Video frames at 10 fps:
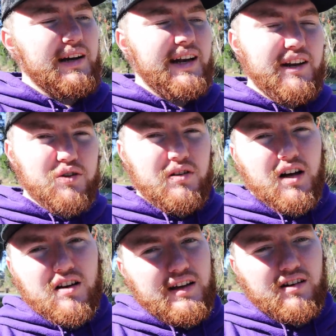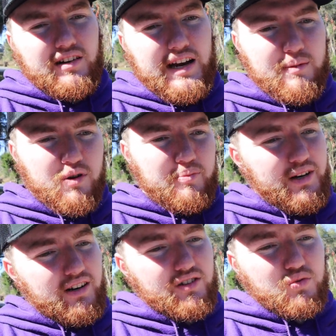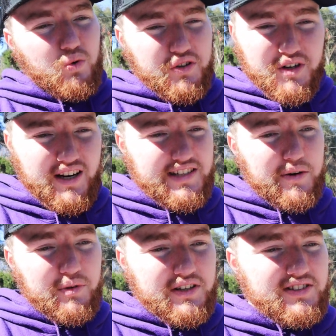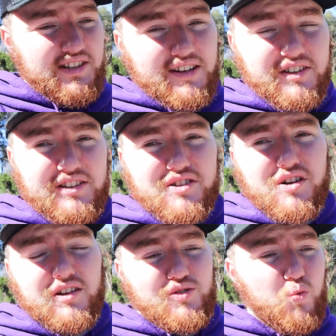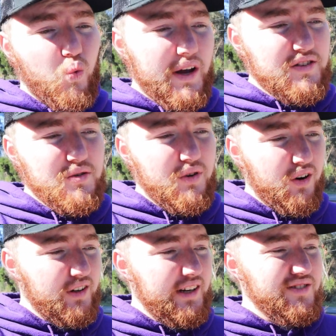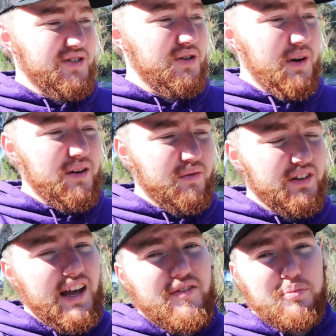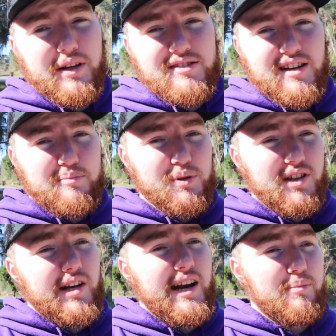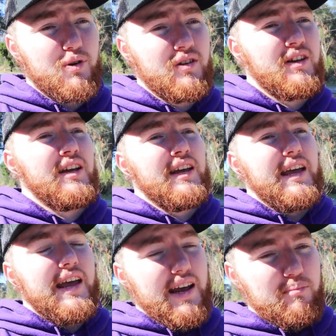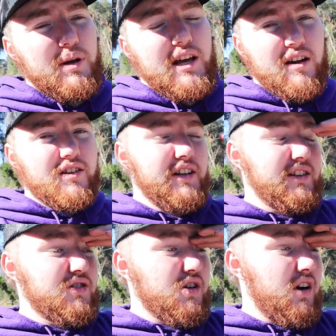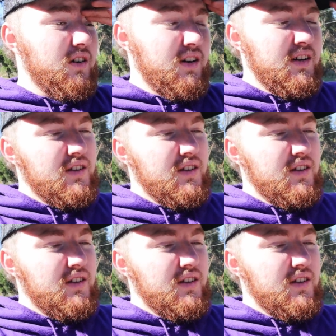Can't do a lot of that on camera because, one, you guys can't really see underneath the truck, it's way too dark, and two, I don't really have a place I can put the camera and me underneath the truck.